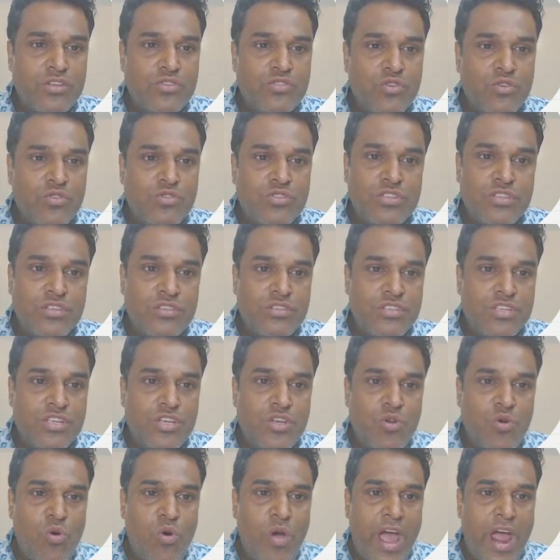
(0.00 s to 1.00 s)
So
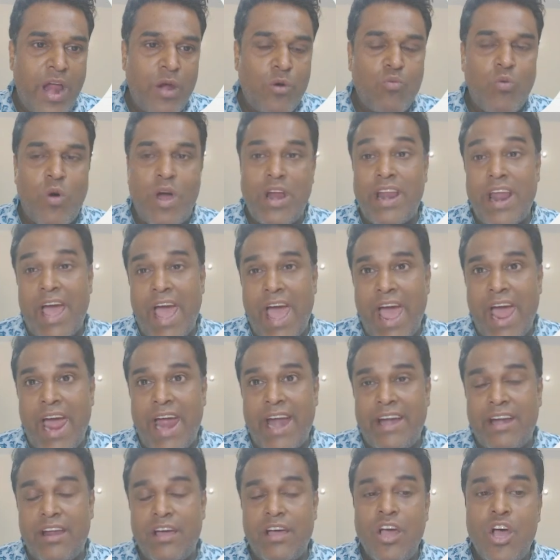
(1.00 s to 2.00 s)
0 and 1
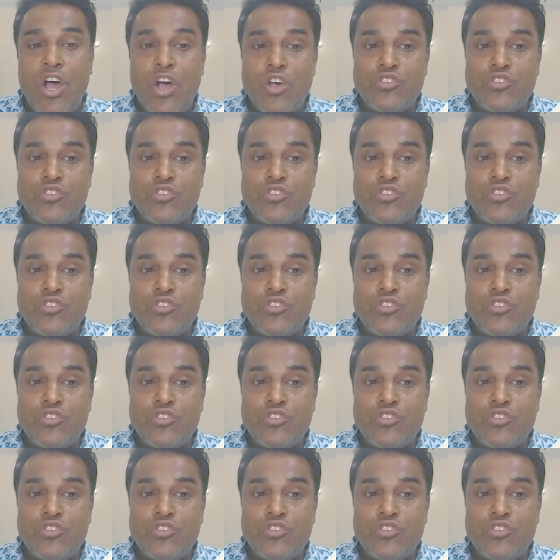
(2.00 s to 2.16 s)
and.